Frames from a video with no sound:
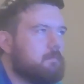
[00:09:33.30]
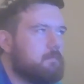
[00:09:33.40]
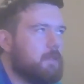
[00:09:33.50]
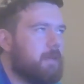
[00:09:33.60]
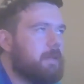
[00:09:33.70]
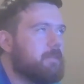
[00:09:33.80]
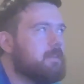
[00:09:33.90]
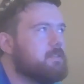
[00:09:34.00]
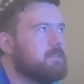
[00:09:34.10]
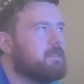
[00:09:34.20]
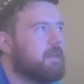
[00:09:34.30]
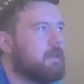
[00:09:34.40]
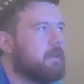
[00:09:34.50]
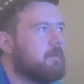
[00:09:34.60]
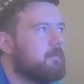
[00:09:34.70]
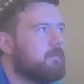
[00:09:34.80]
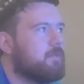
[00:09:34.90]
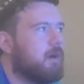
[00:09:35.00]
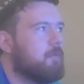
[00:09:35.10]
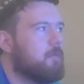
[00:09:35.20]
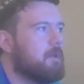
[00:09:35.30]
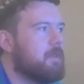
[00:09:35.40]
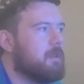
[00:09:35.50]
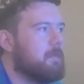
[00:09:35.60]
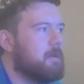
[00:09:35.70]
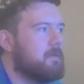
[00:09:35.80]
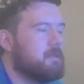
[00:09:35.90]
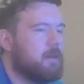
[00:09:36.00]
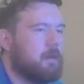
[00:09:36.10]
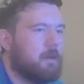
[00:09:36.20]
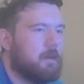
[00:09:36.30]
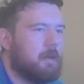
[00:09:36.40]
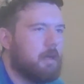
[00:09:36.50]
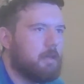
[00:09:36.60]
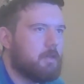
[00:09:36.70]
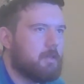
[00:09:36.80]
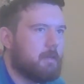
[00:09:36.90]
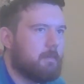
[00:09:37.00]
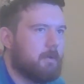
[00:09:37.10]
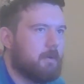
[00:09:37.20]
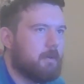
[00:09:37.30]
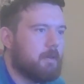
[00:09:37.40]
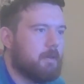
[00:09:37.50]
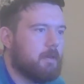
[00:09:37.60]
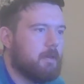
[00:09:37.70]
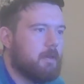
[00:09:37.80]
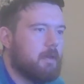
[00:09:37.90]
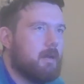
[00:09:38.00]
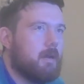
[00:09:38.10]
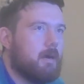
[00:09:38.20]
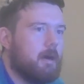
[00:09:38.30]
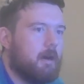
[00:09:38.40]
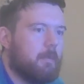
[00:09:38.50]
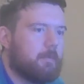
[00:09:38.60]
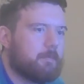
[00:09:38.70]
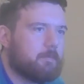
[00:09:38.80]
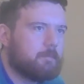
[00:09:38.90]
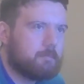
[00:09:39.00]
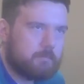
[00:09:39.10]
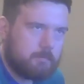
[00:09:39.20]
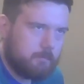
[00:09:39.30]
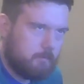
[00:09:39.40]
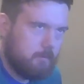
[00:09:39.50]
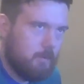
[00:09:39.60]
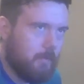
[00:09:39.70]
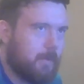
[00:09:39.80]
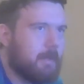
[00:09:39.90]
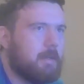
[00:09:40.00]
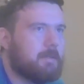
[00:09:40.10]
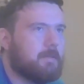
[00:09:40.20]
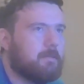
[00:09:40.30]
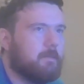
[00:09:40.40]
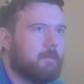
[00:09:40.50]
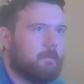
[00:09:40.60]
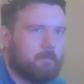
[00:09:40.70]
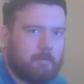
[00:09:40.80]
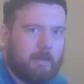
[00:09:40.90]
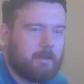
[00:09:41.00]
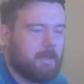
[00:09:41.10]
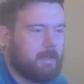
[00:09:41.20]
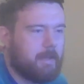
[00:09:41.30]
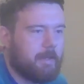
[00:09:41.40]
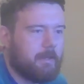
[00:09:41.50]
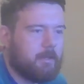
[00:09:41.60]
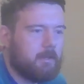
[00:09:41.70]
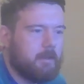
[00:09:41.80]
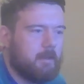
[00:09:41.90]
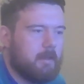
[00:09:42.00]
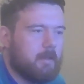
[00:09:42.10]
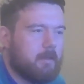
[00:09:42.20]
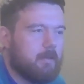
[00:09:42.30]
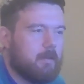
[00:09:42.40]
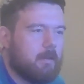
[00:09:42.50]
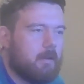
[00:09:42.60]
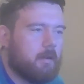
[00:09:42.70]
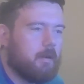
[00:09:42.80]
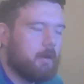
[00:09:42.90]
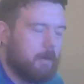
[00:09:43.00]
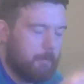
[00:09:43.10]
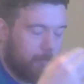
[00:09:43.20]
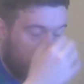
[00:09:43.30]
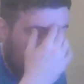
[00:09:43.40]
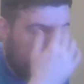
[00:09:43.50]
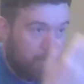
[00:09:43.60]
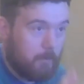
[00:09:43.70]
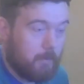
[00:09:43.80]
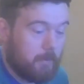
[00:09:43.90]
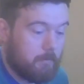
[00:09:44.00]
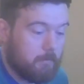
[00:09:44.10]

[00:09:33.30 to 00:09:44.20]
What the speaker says: And now this is like probably the most interesting part. We cut to later that night. All for One.